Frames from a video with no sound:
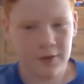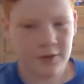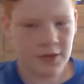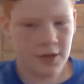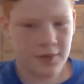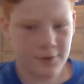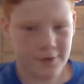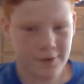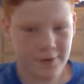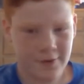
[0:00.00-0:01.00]

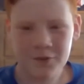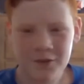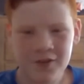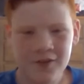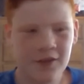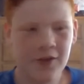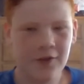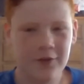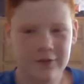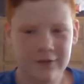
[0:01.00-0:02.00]
together. They
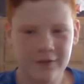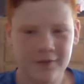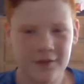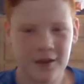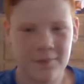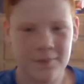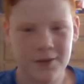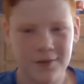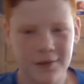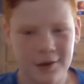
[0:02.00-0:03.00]
all just got me
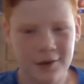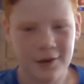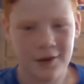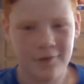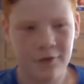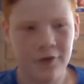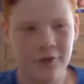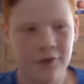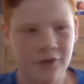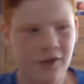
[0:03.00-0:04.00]
into hockey at
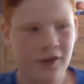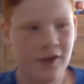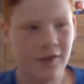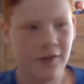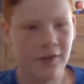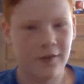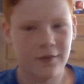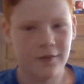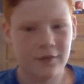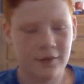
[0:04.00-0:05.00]
once,
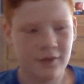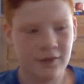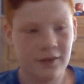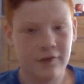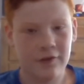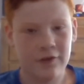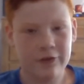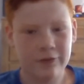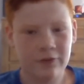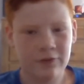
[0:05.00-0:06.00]
and now I
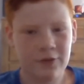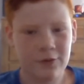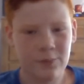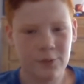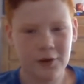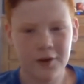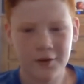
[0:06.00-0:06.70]
just love the sport.